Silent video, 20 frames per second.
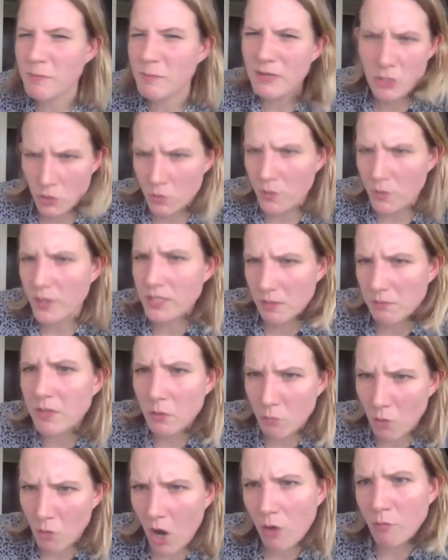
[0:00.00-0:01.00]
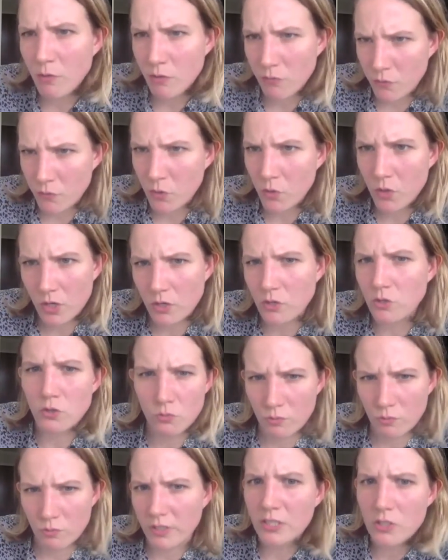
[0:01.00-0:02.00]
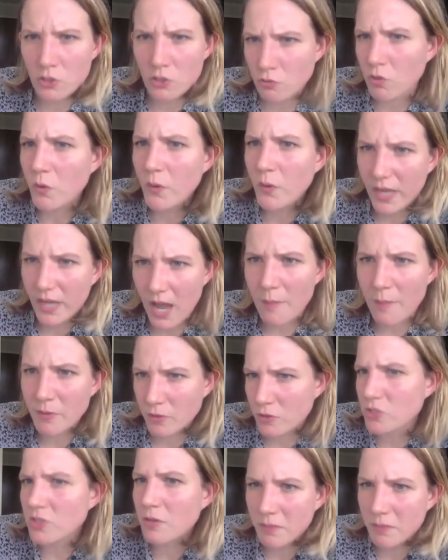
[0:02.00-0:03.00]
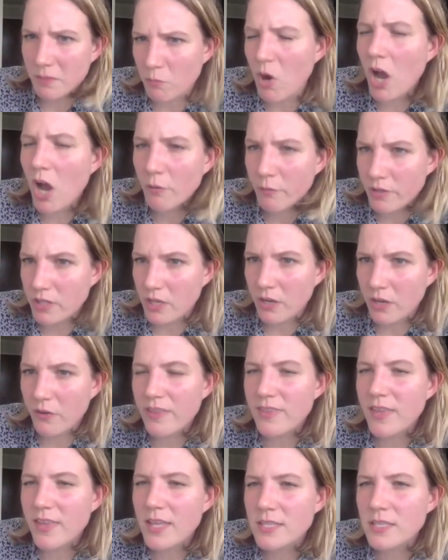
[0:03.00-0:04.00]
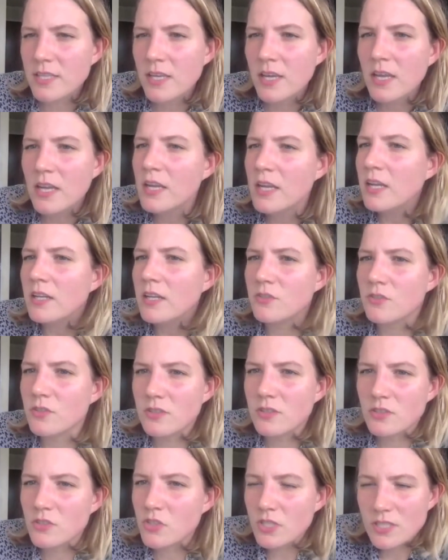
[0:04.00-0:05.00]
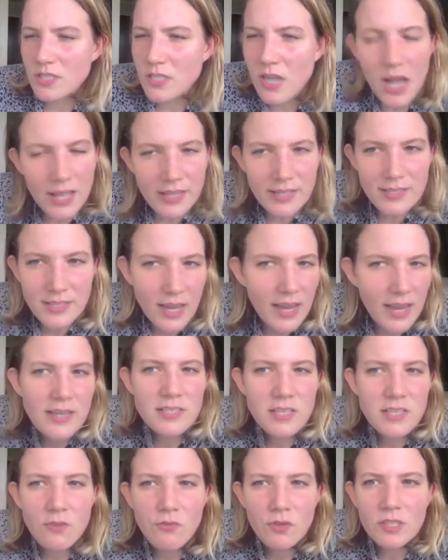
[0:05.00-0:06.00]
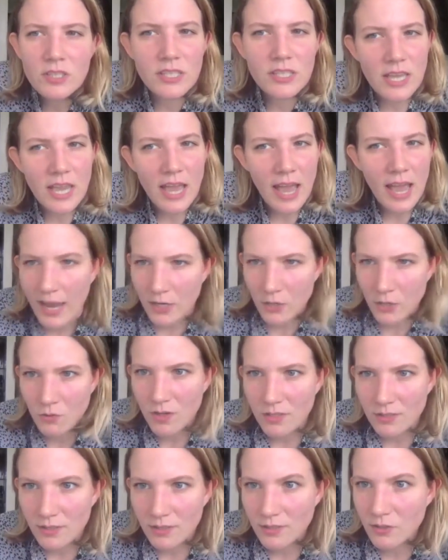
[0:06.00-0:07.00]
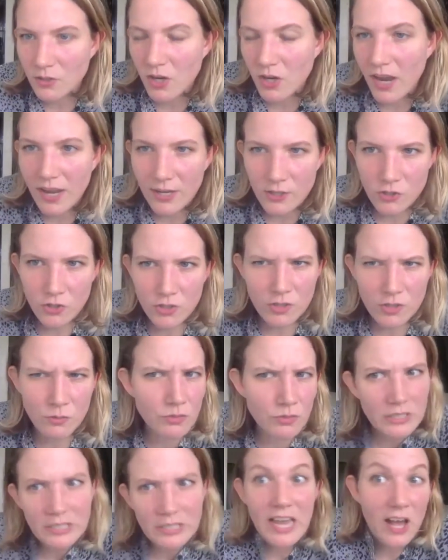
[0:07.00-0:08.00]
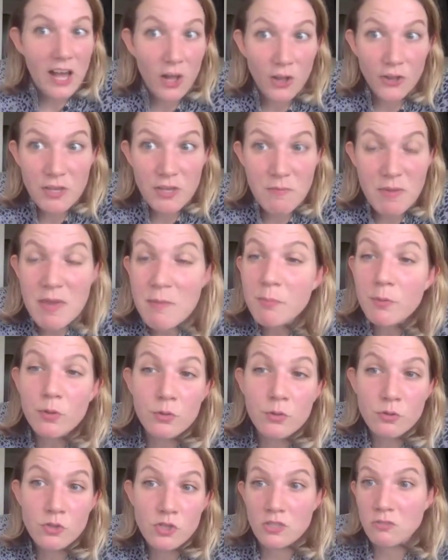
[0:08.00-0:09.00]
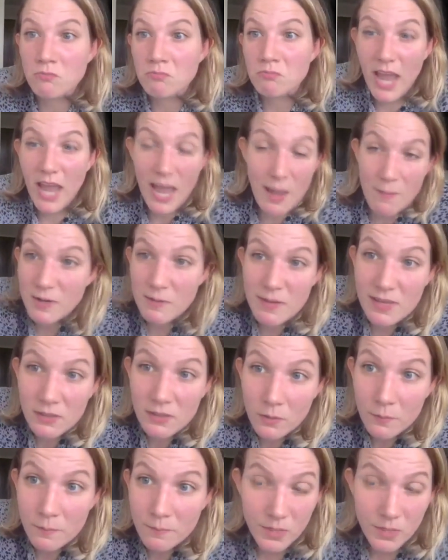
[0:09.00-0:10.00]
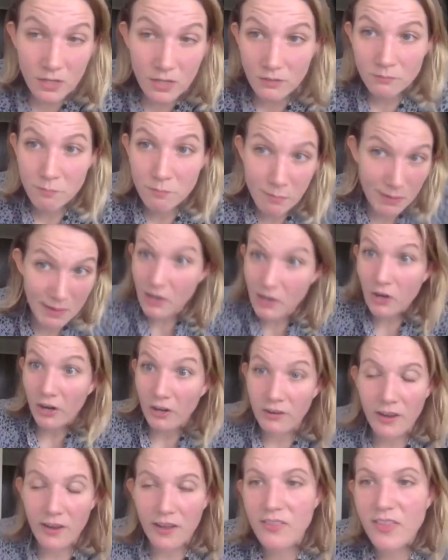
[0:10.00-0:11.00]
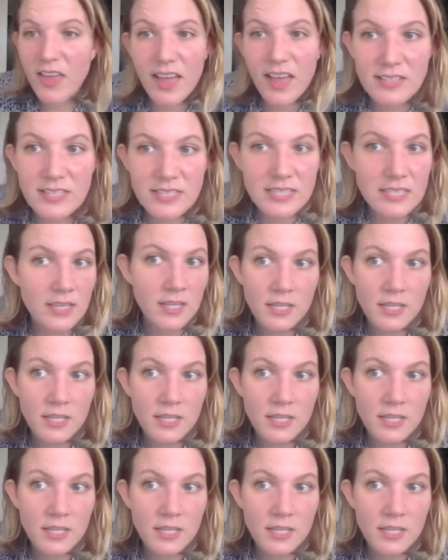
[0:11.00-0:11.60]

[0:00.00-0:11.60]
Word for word: be doing something wrong with food and you're really screwing up and there's something wrong with you and that's just not scientifically accurate like there are actually really healthy people who just happen to be a little you know bigger and that's